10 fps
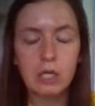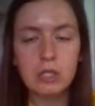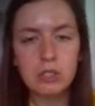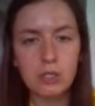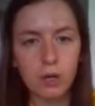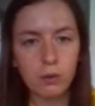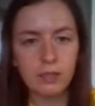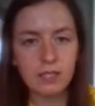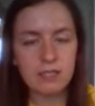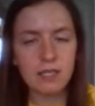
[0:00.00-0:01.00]
So
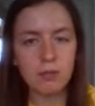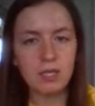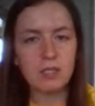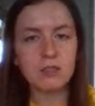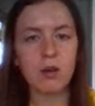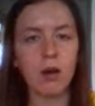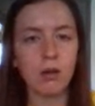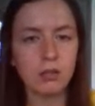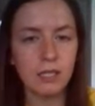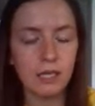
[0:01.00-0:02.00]
the assignment is
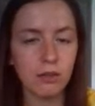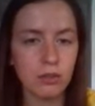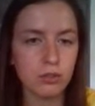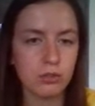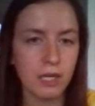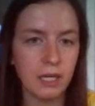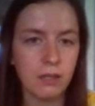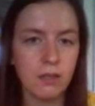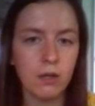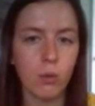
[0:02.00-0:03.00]
called
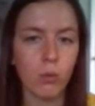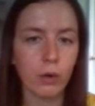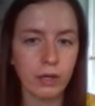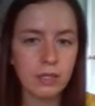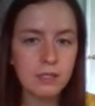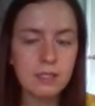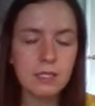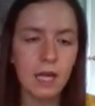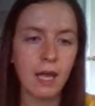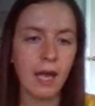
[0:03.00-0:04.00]
Illustrated Words.
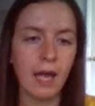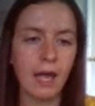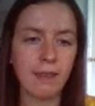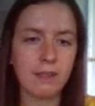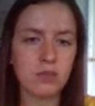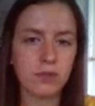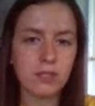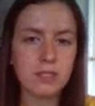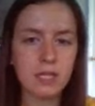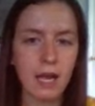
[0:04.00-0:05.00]
And this
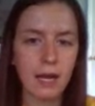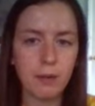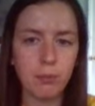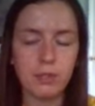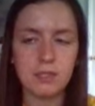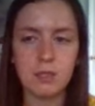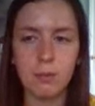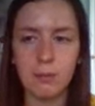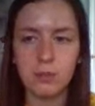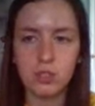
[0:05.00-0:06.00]
first slide, I put some
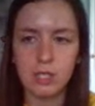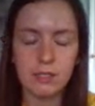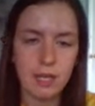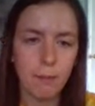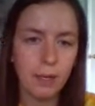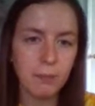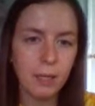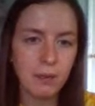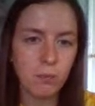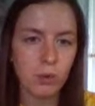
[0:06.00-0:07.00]
images that might
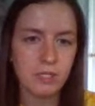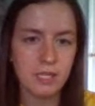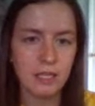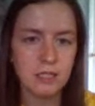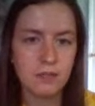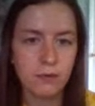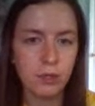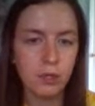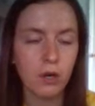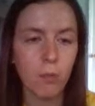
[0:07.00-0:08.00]
make more sense for you
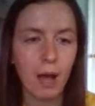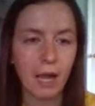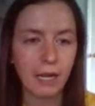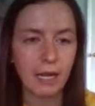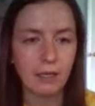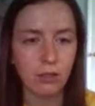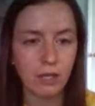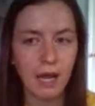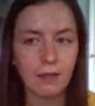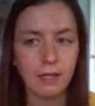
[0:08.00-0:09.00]
to go back and look
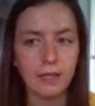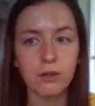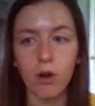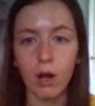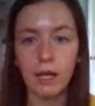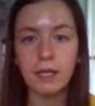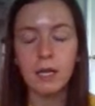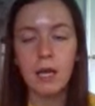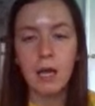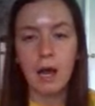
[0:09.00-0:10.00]
at later on.
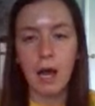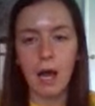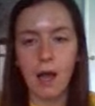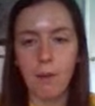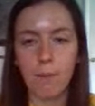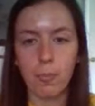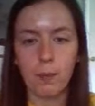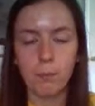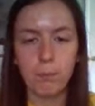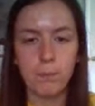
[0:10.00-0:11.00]

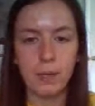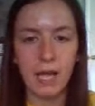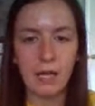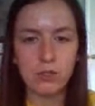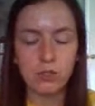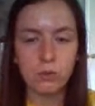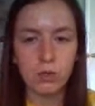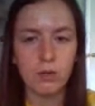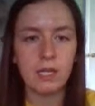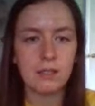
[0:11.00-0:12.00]
But as you
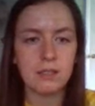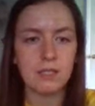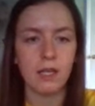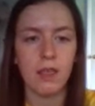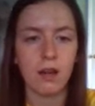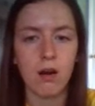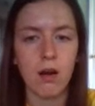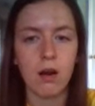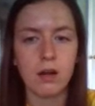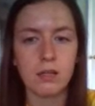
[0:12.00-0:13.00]
notice,
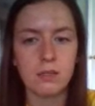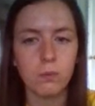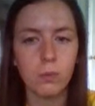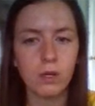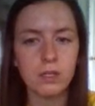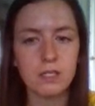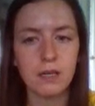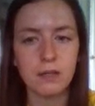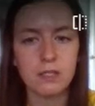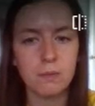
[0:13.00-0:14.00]
there are some words
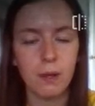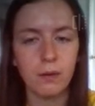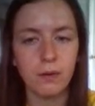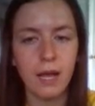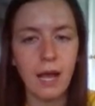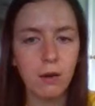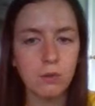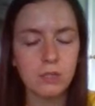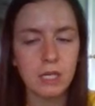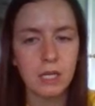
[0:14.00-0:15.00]
that are spelled
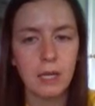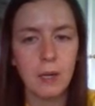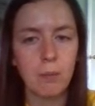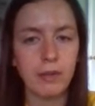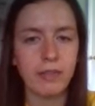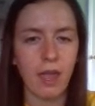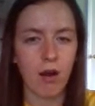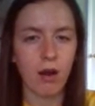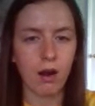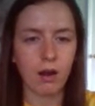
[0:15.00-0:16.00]
out, but they
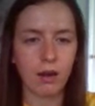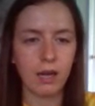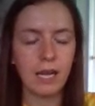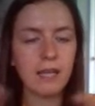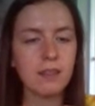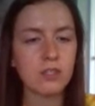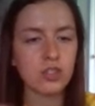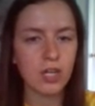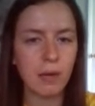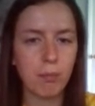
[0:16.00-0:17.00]
are in the
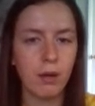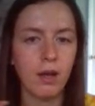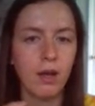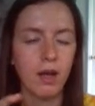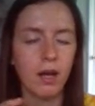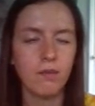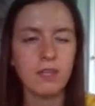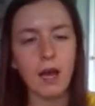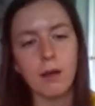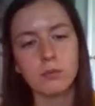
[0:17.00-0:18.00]
shape of the
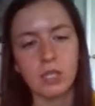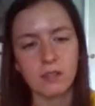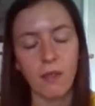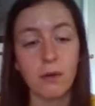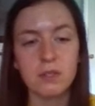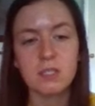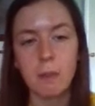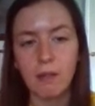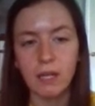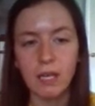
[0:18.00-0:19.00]
object that they're
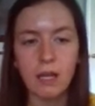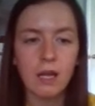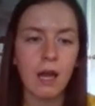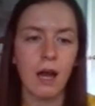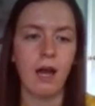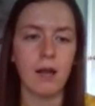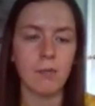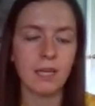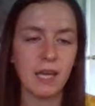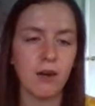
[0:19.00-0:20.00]
spelling.
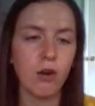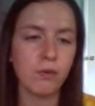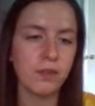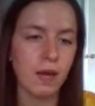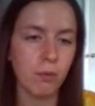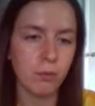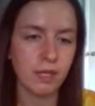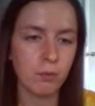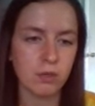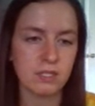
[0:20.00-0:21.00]
Again, hopefully that will
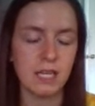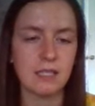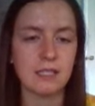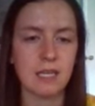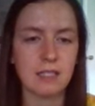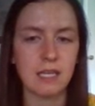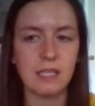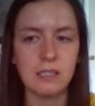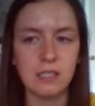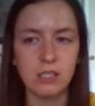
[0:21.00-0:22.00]
make more sense as I
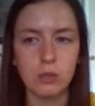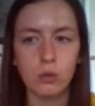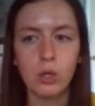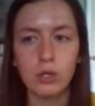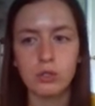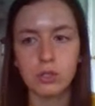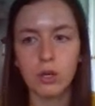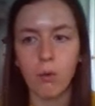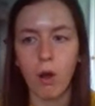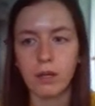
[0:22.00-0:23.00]
continue to
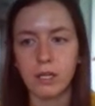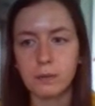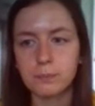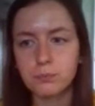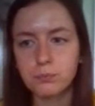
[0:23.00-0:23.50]
go on here.